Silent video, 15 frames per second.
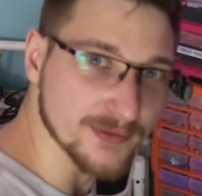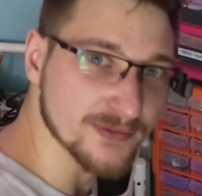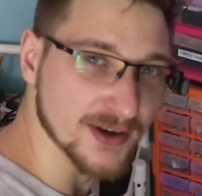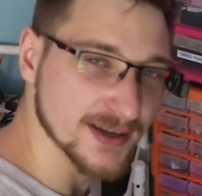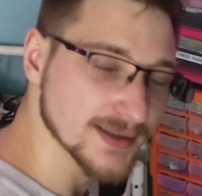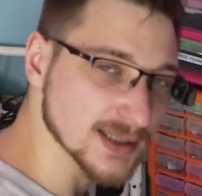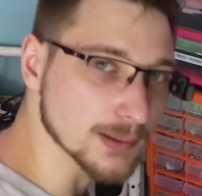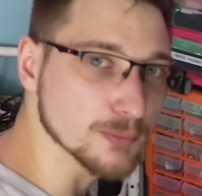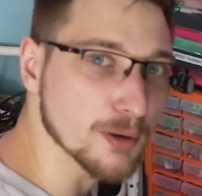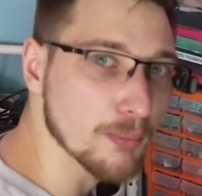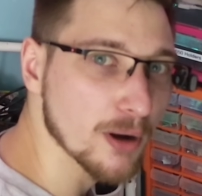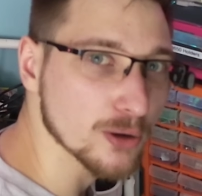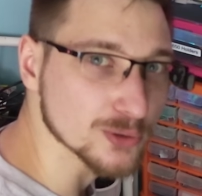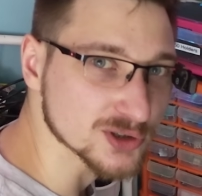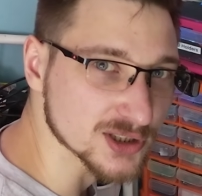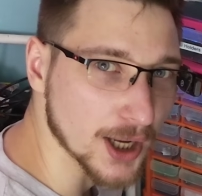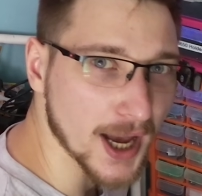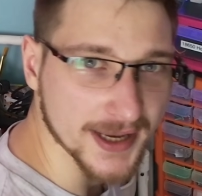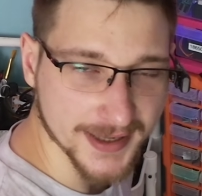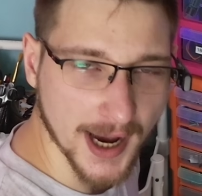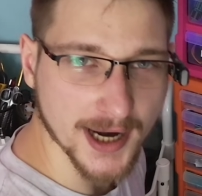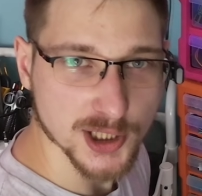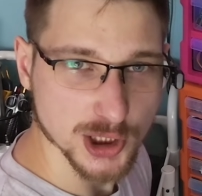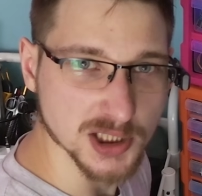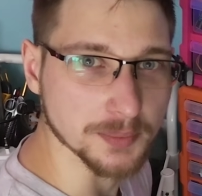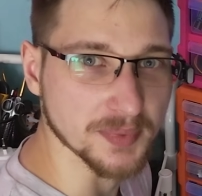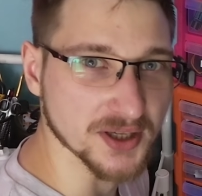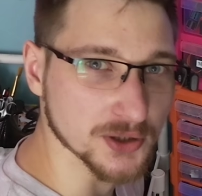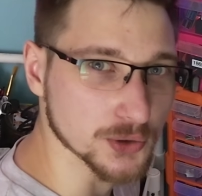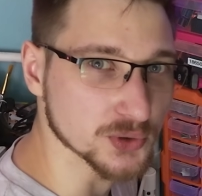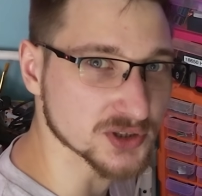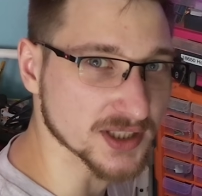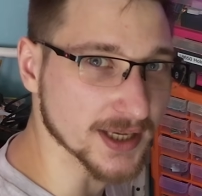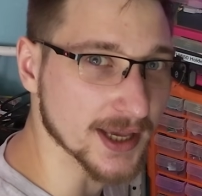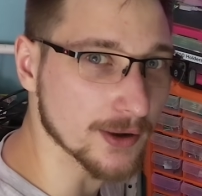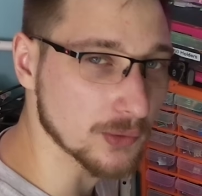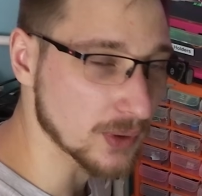inventing Mimosa, I'd actually be using it,